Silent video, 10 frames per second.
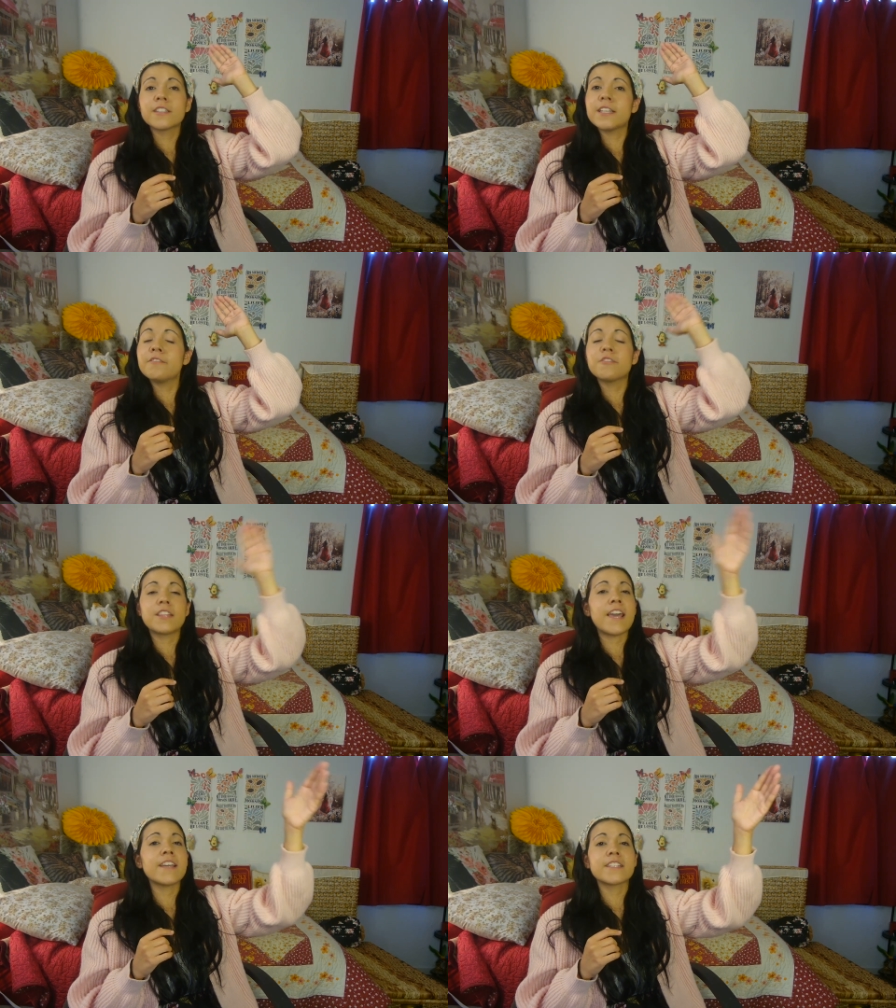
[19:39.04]
to give
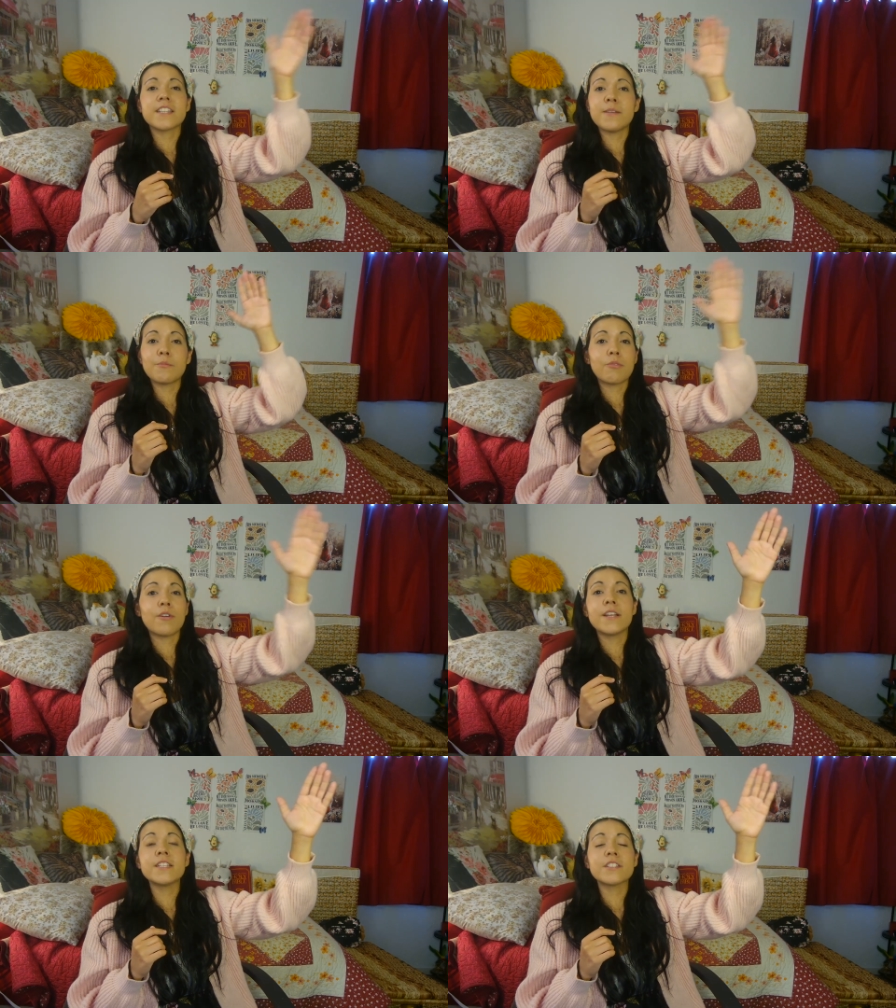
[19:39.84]
thanks and
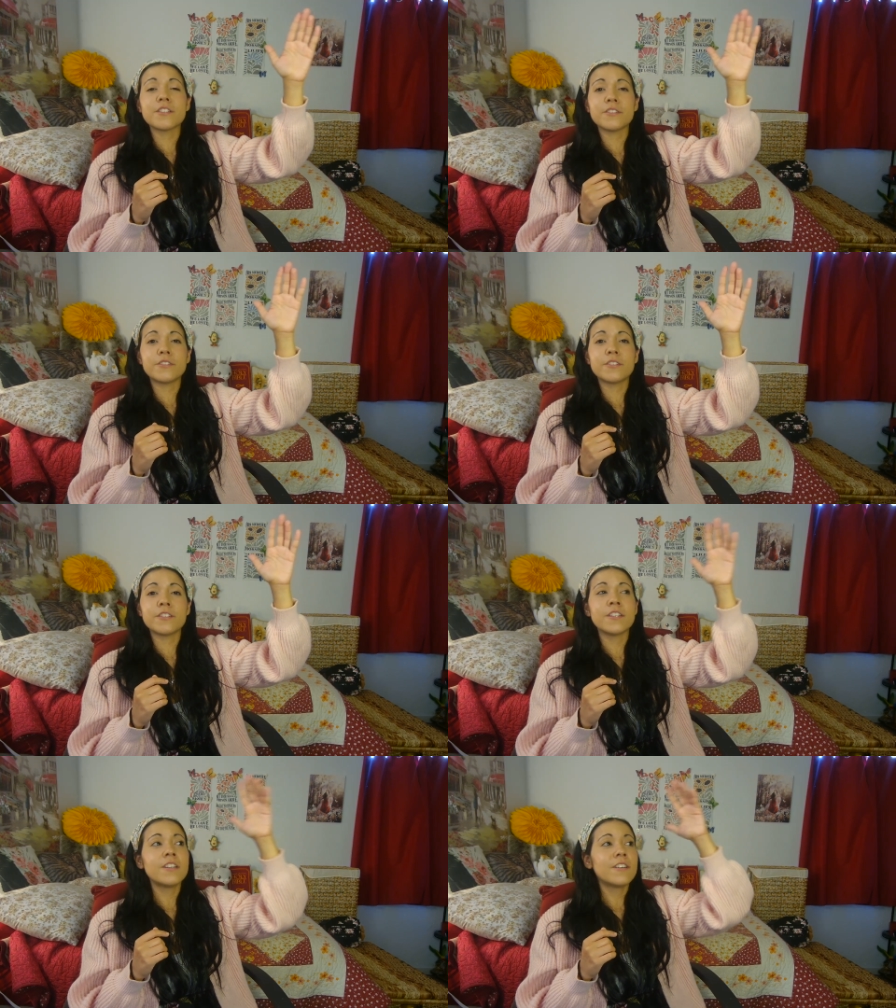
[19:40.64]
praise to the
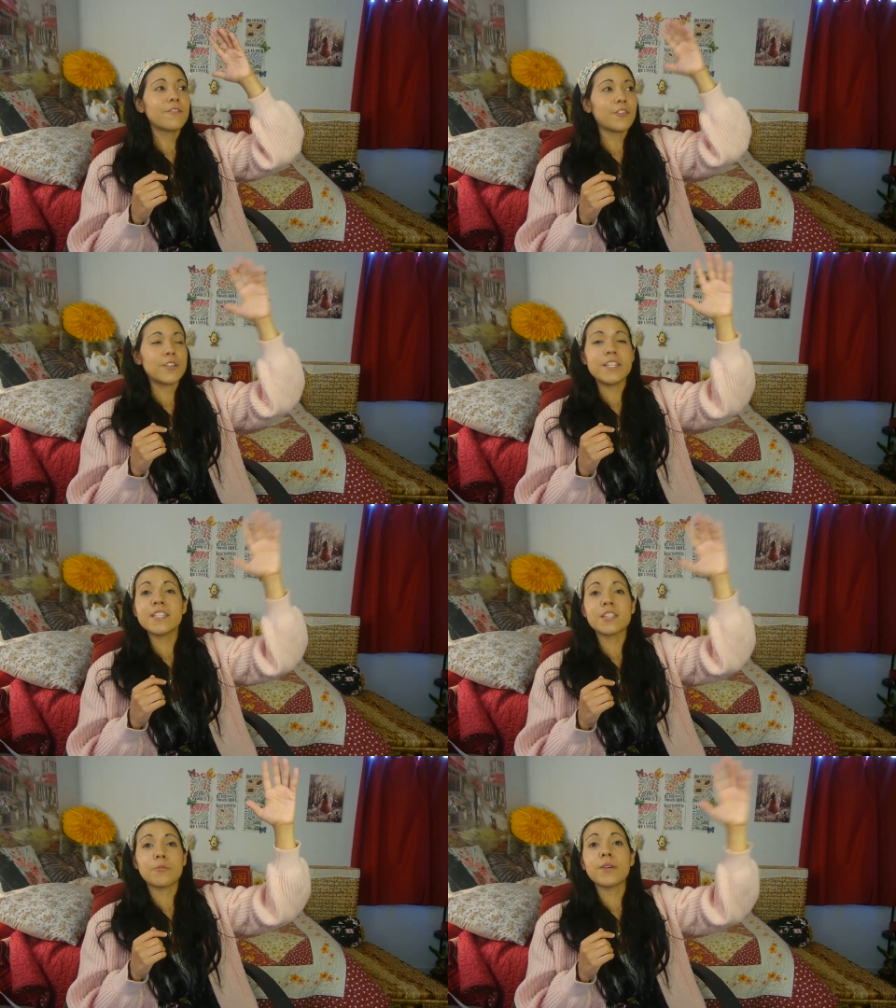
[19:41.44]
Lord, for
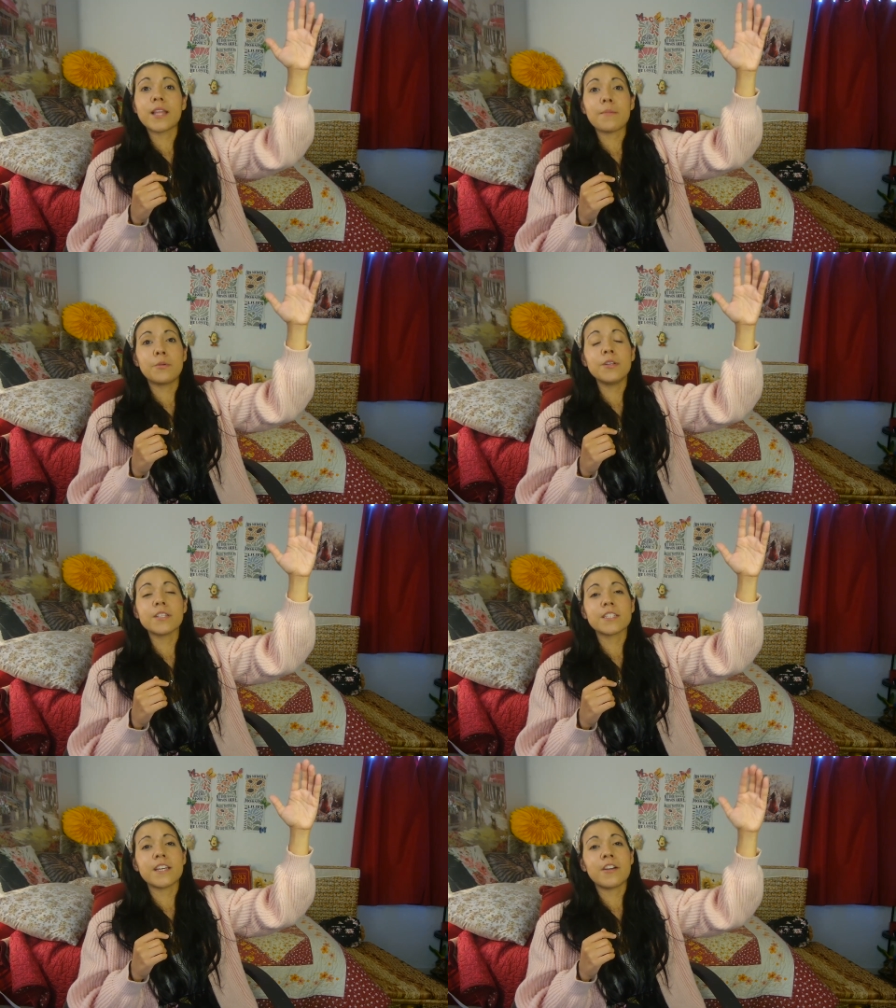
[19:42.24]
He is the one that put
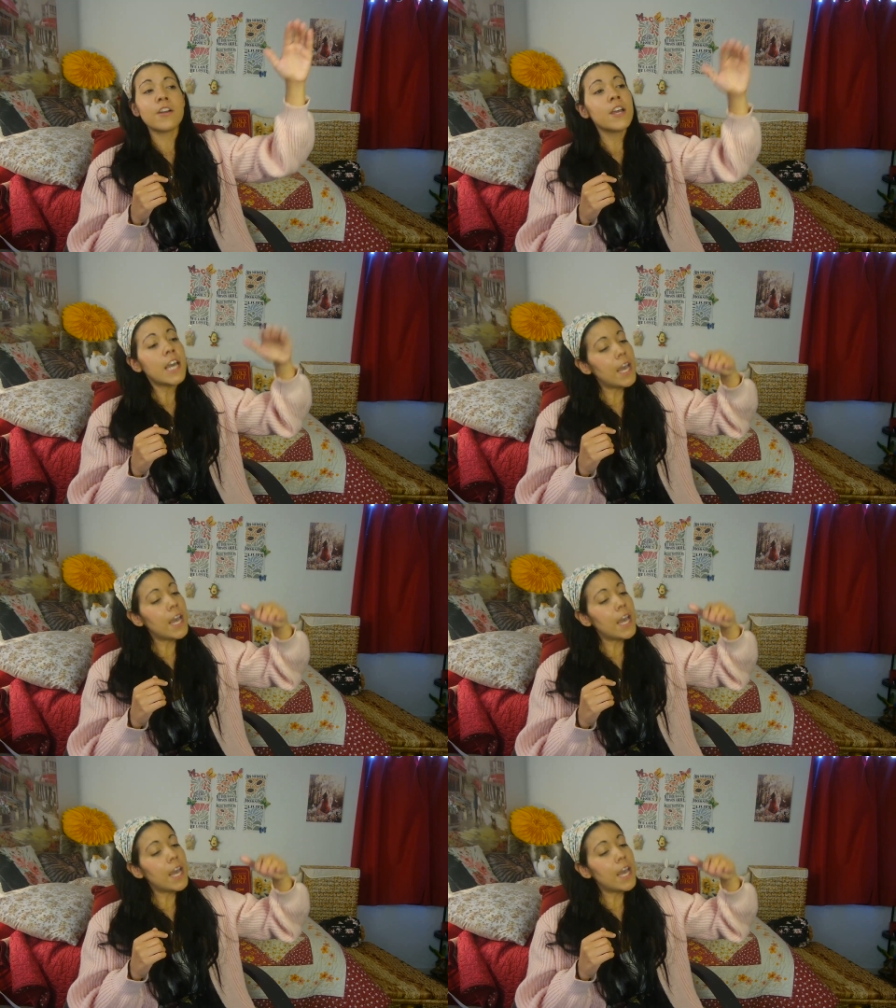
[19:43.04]
us there.